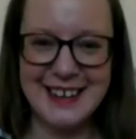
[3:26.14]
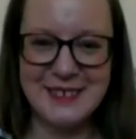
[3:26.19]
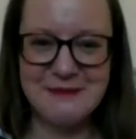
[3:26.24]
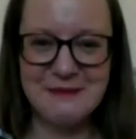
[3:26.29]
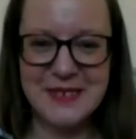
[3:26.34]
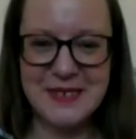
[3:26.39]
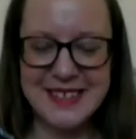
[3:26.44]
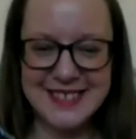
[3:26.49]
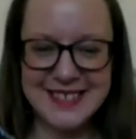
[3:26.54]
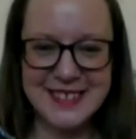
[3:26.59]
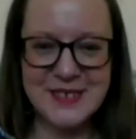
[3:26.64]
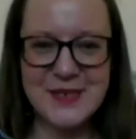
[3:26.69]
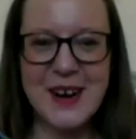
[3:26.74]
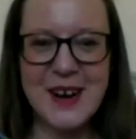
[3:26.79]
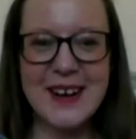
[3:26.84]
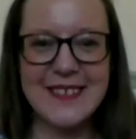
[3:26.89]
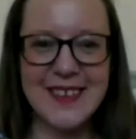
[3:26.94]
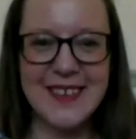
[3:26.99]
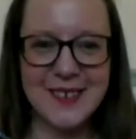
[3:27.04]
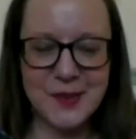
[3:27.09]
which, you're
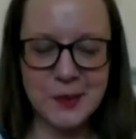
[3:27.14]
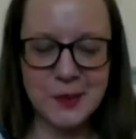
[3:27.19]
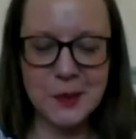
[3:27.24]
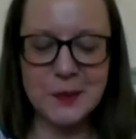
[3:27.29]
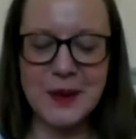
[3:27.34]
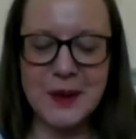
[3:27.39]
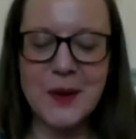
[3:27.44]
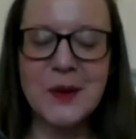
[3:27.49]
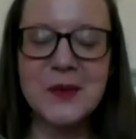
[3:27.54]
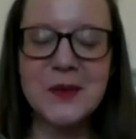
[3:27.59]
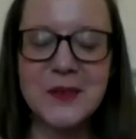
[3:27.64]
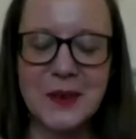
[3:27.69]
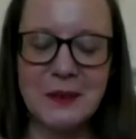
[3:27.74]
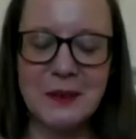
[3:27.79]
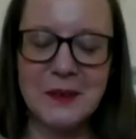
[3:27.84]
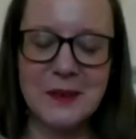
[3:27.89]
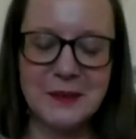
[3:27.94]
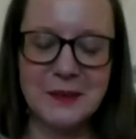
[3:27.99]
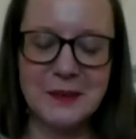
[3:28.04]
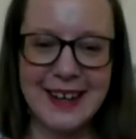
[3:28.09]
right, that's what we all
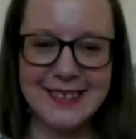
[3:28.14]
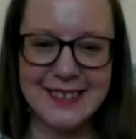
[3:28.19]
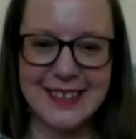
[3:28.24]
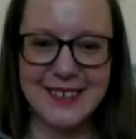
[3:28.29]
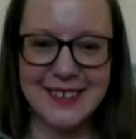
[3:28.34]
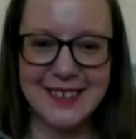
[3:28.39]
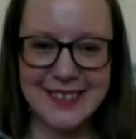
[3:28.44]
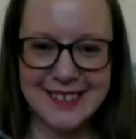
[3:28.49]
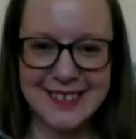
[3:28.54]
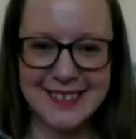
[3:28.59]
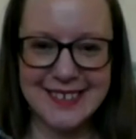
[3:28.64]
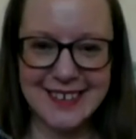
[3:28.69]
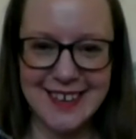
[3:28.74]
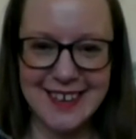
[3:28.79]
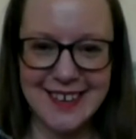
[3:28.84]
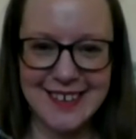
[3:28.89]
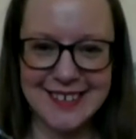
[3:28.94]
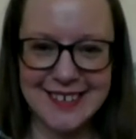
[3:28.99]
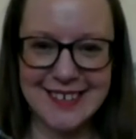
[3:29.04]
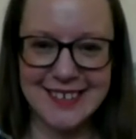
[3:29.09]
do when we head out into the
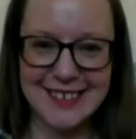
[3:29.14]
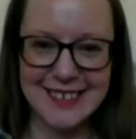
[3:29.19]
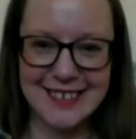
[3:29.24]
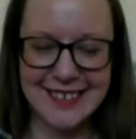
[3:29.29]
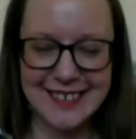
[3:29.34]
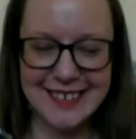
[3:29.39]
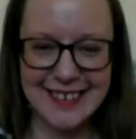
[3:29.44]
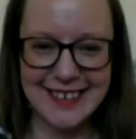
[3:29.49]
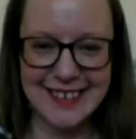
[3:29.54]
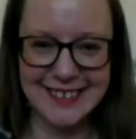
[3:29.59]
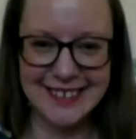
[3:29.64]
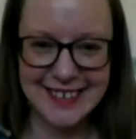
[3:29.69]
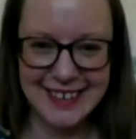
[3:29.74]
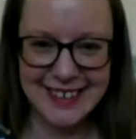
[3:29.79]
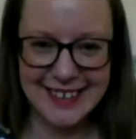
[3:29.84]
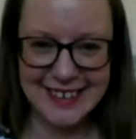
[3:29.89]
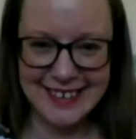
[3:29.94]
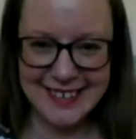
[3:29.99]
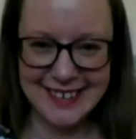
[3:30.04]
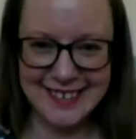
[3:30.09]
garden, is in
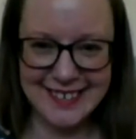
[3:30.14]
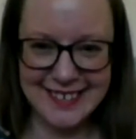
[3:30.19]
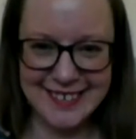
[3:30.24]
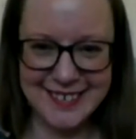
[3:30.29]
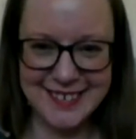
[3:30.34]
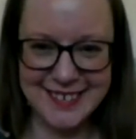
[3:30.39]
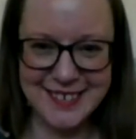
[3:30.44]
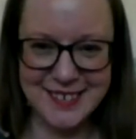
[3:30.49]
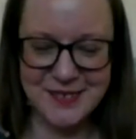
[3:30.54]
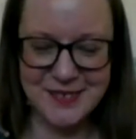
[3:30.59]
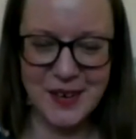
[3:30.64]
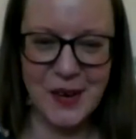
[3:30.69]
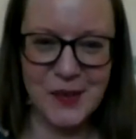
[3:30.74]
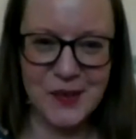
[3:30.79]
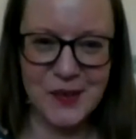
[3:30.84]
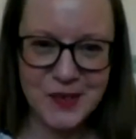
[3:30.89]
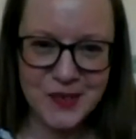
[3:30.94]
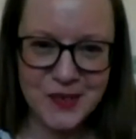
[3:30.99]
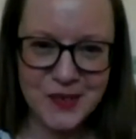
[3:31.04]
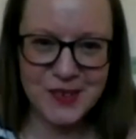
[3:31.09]
sort of
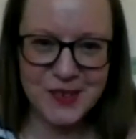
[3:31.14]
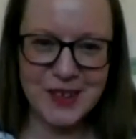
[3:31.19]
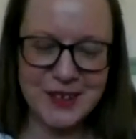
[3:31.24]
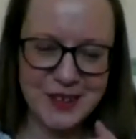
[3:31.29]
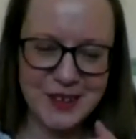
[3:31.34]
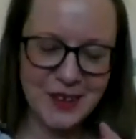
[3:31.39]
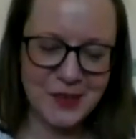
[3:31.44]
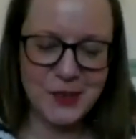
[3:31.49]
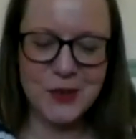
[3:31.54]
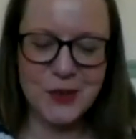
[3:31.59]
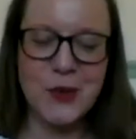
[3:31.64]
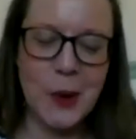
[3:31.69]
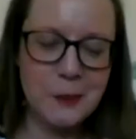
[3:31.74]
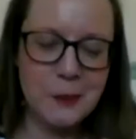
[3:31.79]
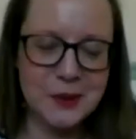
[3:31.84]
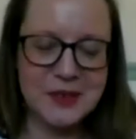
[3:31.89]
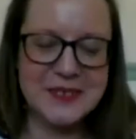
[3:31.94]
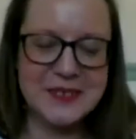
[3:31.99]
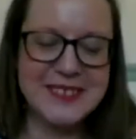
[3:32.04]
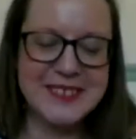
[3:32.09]
an old
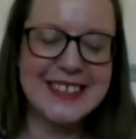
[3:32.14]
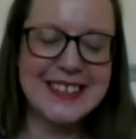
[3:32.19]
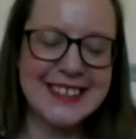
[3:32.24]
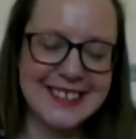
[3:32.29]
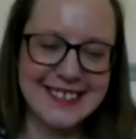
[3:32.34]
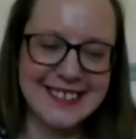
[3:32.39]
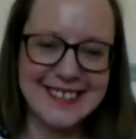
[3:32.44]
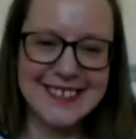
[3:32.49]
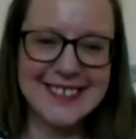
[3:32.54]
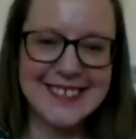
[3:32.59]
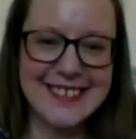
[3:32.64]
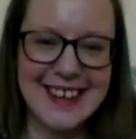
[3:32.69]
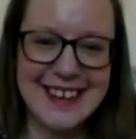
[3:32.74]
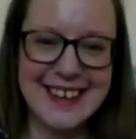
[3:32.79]
top and jeans.